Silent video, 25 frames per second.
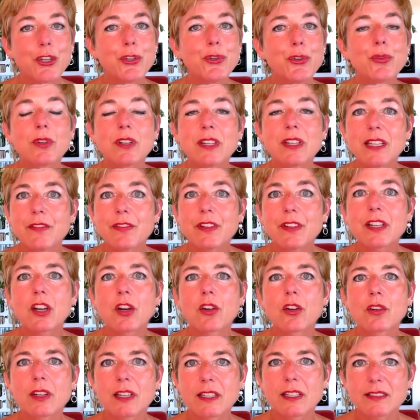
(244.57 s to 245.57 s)
You leave it
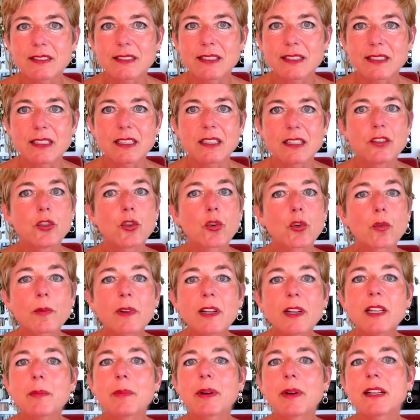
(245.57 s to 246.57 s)
unlisted.
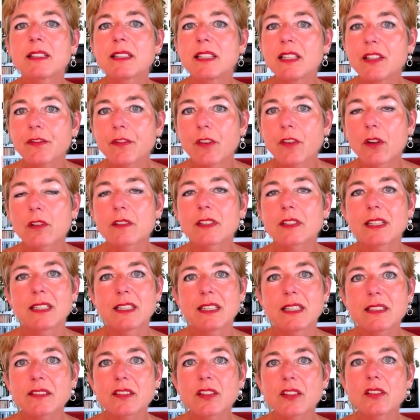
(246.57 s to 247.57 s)
Normally by default it
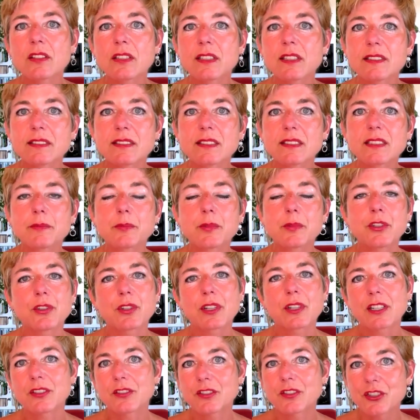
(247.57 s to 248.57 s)
is unlisted, but you
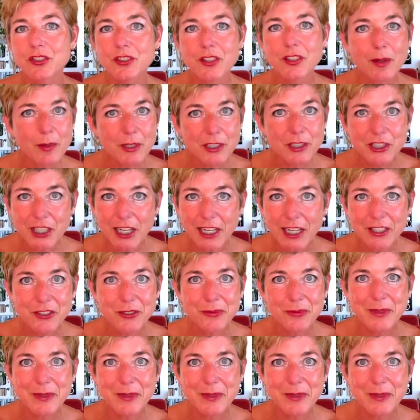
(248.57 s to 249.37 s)
can just double check to